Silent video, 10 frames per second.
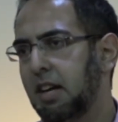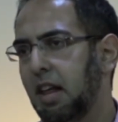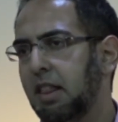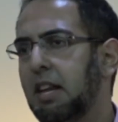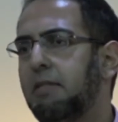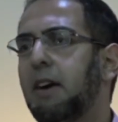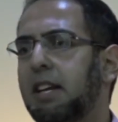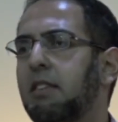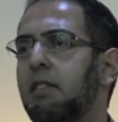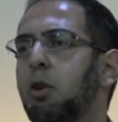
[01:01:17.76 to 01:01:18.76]
then
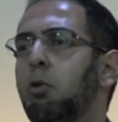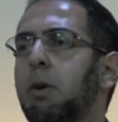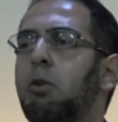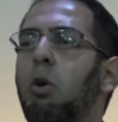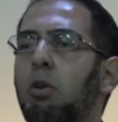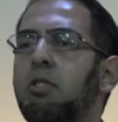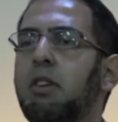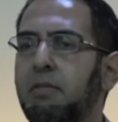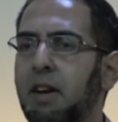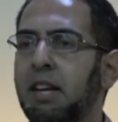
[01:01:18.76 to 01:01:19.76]
effectively you would be called to
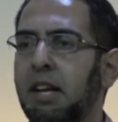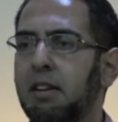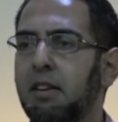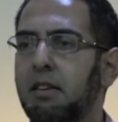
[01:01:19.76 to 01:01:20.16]
defend it.